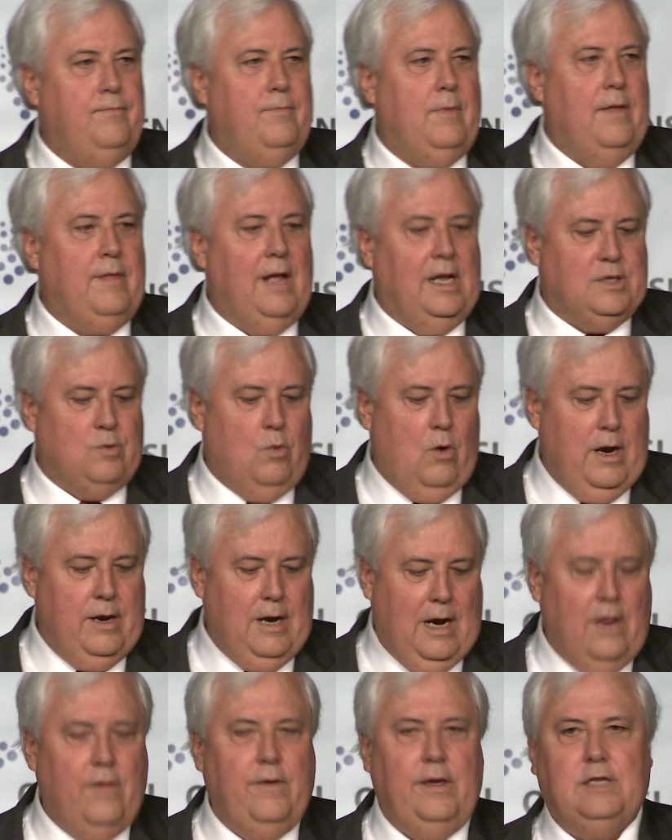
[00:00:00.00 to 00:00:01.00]
and that's why
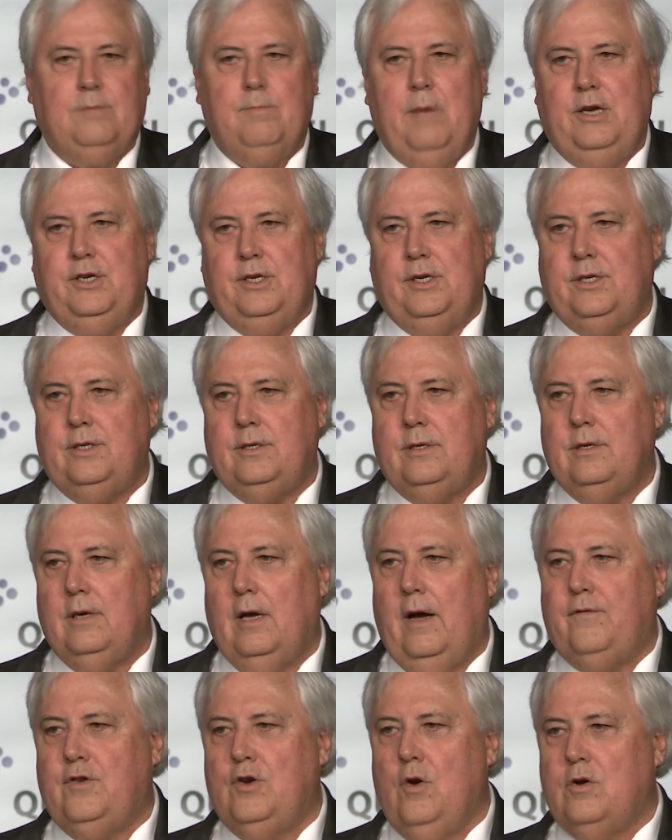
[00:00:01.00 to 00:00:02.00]
none of these measures,
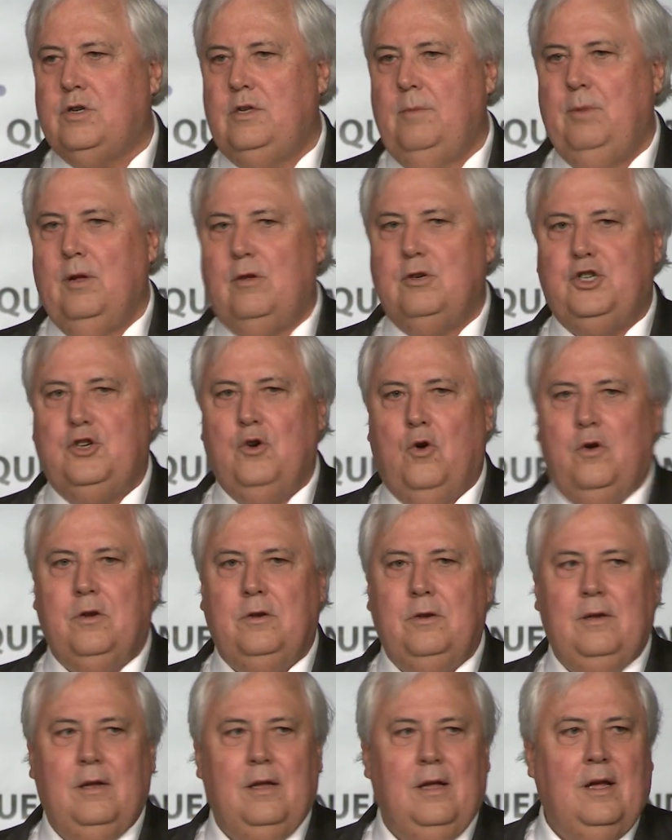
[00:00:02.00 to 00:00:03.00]
I've talked to Bill
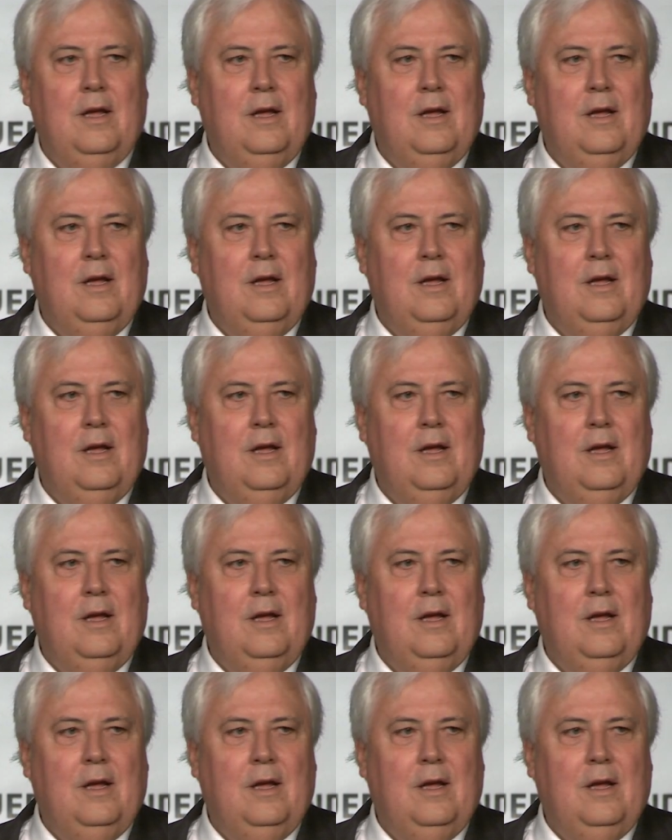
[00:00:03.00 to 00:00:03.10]
Shorten,